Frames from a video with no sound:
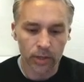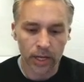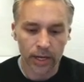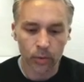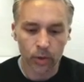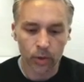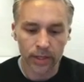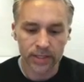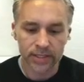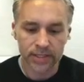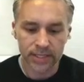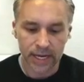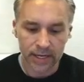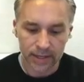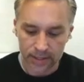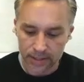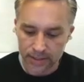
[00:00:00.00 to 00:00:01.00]
Like, we'll
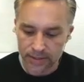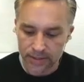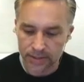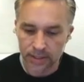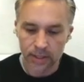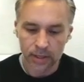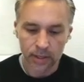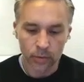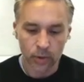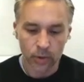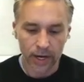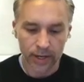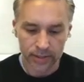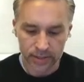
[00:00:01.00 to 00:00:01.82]
extend to this, right?